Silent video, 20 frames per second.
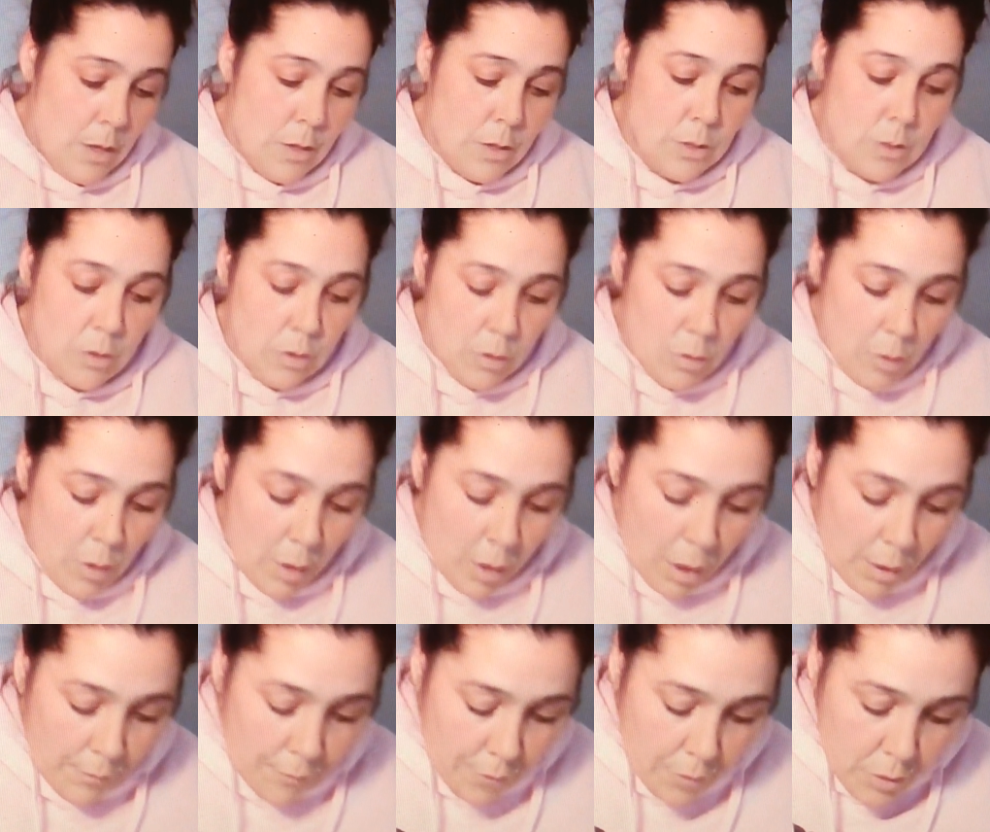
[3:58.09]
So
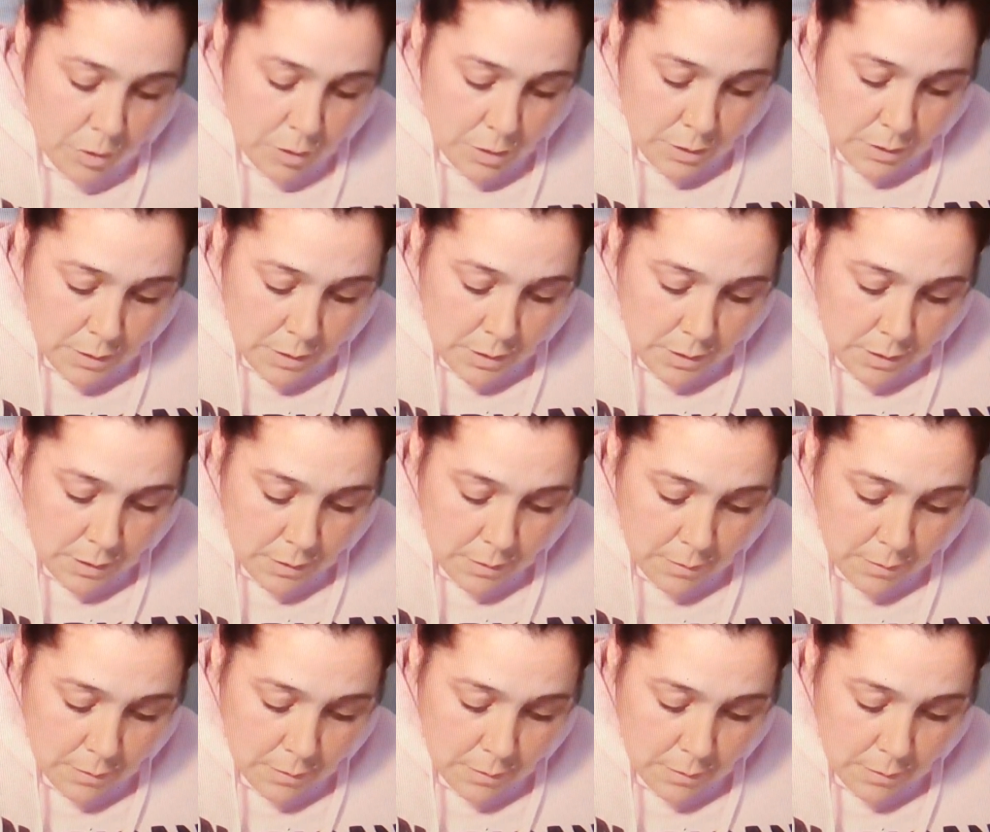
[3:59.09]
our first